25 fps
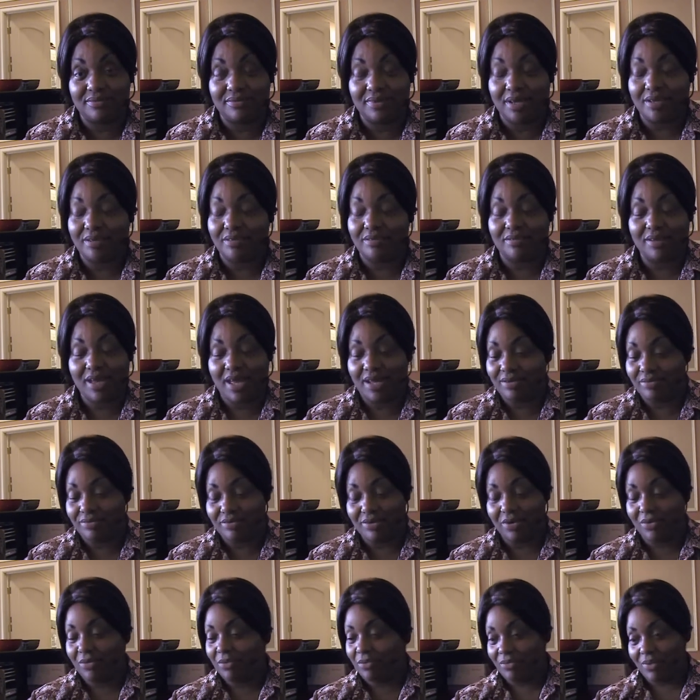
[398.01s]
I don't, I don't
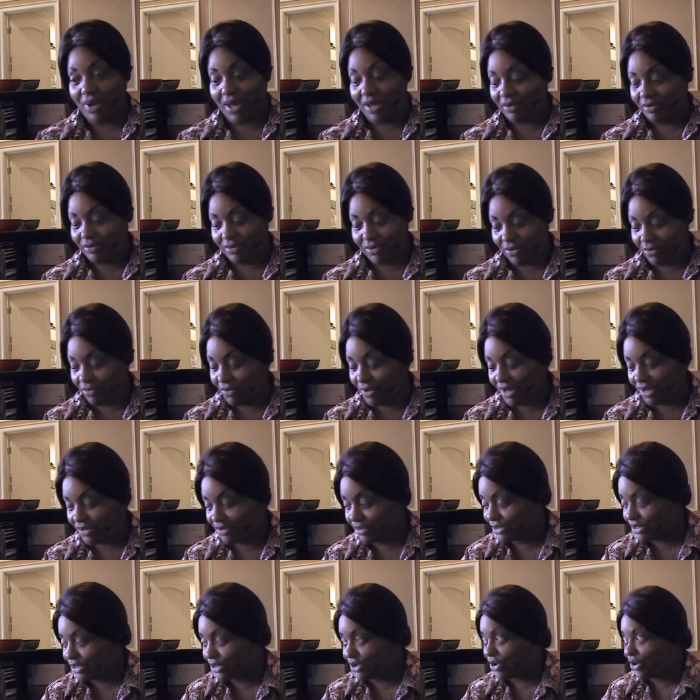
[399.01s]
know, I don't know what
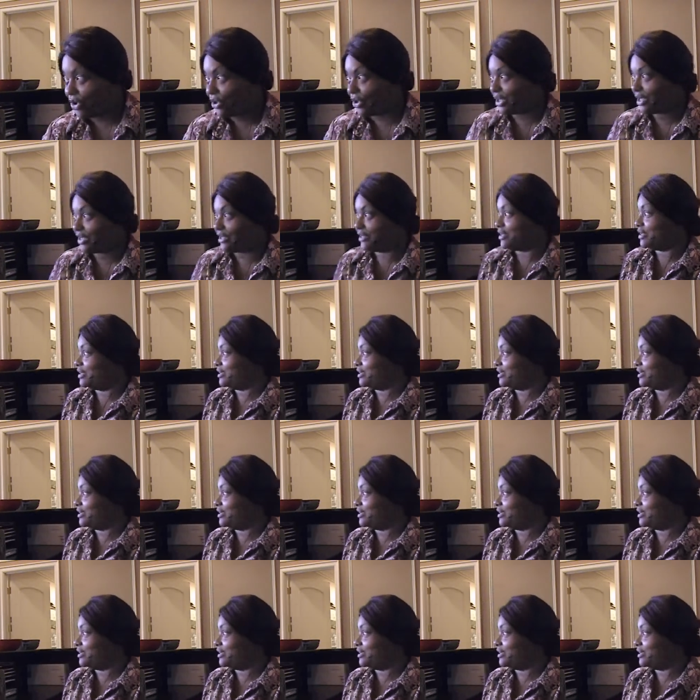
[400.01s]
else to call it.